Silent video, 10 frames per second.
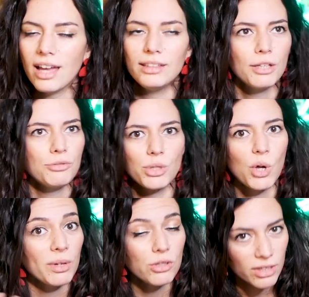I'd love to
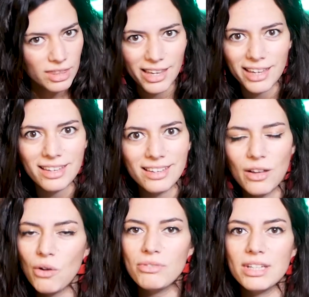know what you think
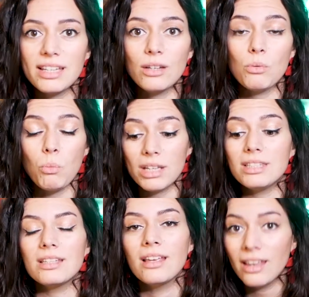of it and
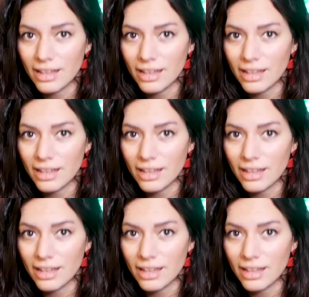what